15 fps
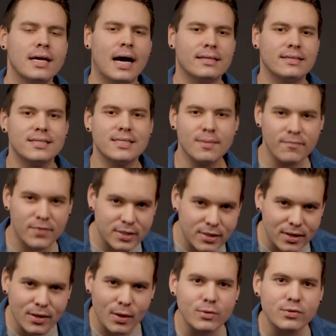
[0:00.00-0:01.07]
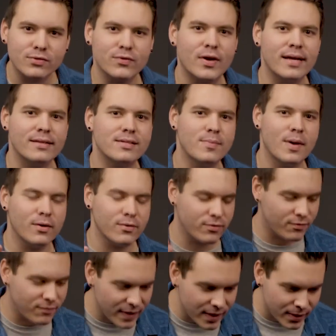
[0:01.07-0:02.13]
to some of his close friends about
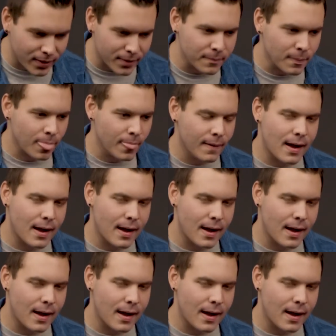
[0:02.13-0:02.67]
fear,